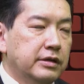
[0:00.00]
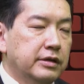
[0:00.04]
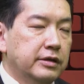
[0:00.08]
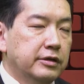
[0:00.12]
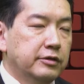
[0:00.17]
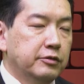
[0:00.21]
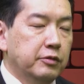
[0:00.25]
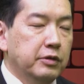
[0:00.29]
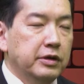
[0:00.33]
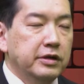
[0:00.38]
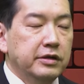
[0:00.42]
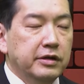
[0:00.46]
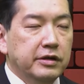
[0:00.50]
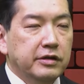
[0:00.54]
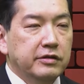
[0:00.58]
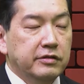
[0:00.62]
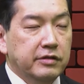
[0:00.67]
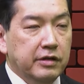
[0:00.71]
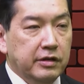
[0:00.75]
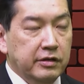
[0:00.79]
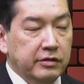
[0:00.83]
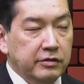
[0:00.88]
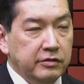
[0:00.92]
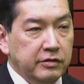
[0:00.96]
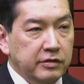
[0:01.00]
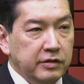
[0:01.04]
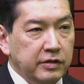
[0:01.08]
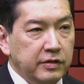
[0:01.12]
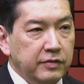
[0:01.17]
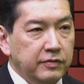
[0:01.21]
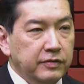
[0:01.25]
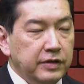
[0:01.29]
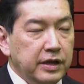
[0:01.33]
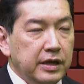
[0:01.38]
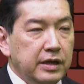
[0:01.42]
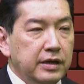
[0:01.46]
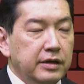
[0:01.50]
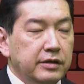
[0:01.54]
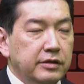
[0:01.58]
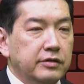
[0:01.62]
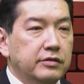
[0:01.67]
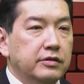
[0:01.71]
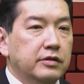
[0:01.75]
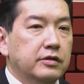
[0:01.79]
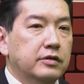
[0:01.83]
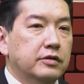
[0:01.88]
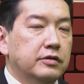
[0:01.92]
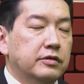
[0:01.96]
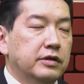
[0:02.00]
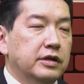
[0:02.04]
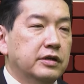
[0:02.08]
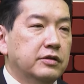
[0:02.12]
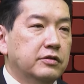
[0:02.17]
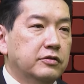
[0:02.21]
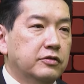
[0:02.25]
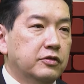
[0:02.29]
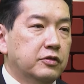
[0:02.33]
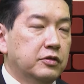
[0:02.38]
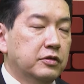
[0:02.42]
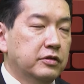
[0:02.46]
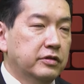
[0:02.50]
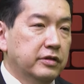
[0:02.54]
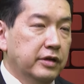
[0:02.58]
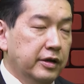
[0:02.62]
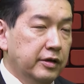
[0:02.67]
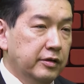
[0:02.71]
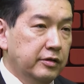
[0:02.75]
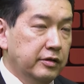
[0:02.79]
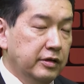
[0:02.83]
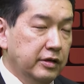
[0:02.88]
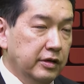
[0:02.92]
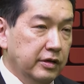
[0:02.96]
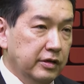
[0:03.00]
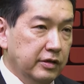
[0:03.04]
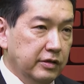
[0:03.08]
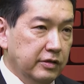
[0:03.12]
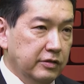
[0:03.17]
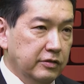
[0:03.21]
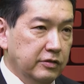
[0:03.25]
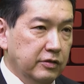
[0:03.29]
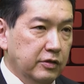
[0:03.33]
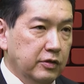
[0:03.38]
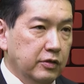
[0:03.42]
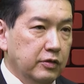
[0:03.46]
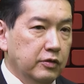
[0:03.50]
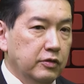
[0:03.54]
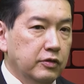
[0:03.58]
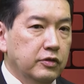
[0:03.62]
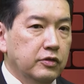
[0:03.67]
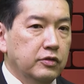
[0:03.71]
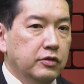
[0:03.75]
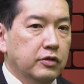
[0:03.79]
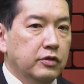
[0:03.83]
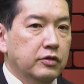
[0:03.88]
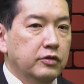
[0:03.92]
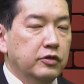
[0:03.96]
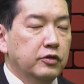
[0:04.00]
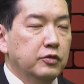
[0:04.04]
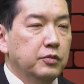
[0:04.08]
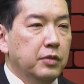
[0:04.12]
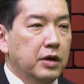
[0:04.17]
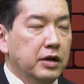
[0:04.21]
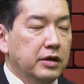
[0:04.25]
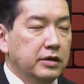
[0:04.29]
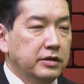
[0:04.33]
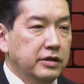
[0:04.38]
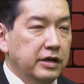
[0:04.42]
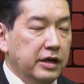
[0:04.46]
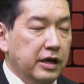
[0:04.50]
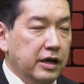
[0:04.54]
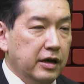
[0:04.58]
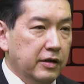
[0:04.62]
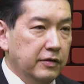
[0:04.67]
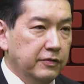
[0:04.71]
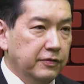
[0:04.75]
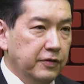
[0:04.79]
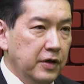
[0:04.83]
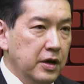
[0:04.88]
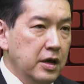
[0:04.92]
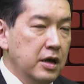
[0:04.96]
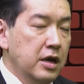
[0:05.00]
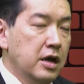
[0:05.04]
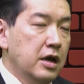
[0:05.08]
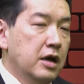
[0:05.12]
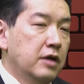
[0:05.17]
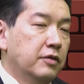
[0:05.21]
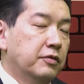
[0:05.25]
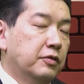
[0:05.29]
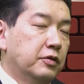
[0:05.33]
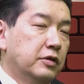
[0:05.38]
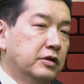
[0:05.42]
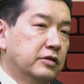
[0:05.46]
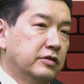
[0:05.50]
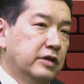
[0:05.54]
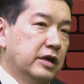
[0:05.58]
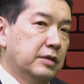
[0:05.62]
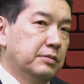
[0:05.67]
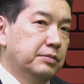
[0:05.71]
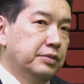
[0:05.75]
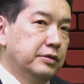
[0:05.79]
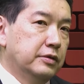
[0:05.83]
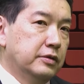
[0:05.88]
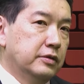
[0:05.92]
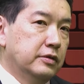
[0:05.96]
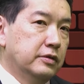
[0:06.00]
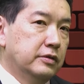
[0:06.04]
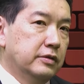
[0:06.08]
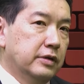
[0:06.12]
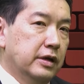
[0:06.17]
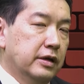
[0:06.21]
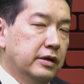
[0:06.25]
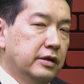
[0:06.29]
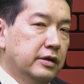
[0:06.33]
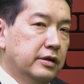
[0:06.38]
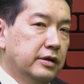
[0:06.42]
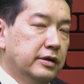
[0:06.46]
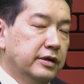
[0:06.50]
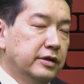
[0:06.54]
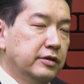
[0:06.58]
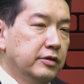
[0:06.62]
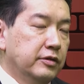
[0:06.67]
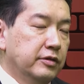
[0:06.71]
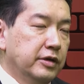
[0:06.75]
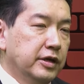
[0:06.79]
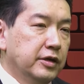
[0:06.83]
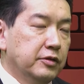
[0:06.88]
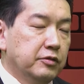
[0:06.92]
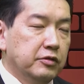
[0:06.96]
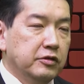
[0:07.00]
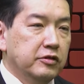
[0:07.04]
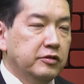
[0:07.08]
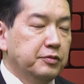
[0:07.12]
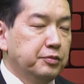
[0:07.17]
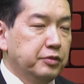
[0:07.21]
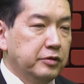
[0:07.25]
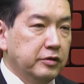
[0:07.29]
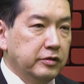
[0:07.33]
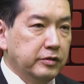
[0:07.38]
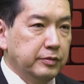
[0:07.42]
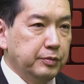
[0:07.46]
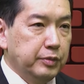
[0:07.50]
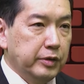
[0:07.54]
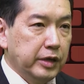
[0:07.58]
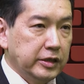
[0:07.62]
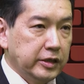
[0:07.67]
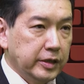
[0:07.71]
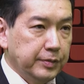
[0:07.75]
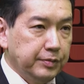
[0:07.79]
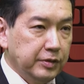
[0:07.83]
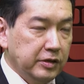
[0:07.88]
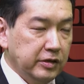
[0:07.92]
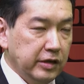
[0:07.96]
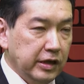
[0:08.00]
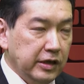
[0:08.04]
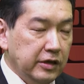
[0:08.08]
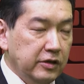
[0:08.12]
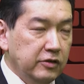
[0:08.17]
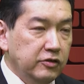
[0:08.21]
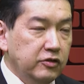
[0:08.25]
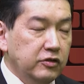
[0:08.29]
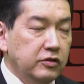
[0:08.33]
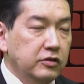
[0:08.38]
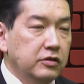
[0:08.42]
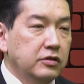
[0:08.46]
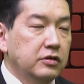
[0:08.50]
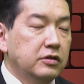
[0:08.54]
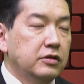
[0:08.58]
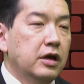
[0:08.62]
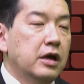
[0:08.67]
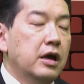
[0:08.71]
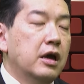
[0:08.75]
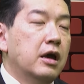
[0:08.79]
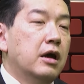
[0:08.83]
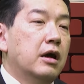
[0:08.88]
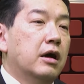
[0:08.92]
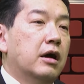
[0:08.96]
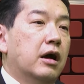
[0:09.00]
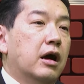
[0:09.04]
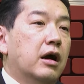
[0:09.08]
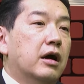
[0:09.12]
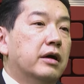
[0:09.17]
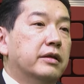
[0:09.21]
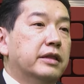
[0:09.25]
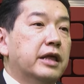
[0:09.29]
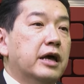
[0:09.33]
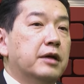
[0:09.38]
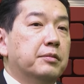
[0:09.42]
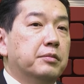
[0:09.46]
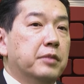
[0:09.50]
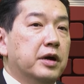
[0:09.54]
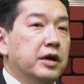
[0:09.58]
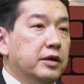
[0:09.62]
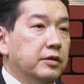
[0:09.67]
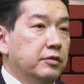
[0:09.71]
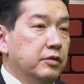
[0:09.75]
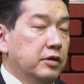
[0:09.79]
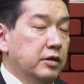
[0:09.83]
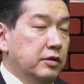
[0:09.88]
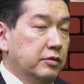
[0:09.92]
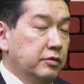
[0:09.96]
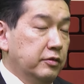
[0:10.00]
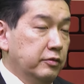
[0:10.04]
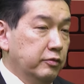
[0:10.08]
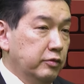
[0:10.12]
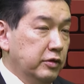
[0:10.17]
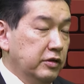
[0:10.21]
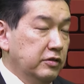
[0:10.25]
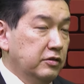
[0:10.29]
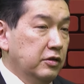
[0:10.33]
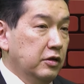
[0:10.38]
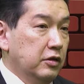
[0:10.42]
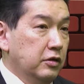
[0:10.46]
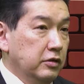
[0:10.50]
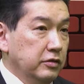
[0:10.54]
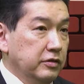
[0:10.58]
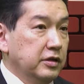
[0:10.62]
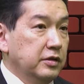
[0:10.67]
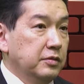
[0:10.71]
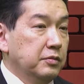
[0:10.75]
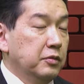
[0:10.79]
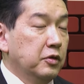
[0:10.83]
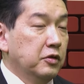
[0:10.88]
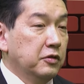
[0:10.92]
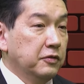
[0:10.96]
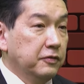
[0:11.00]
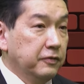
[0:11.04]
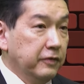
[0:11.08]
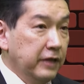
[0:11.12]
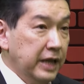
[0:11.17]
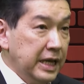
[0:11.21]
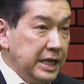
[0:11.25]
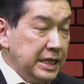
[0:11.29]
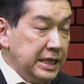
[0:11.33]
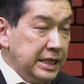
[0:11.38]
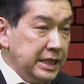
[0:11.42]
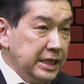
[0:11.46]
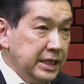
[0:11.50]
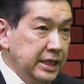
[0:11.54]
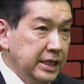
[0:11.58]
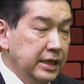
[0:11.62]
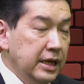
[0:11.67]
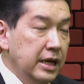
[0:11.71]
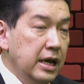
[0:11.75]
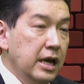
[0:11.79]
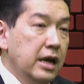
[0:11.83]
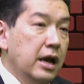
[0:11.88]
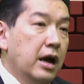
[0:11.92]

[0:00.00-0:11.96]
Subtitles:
quite extensive, that, in certain areas, so, you might have, for example, increased precipitation, that might result in more flooding.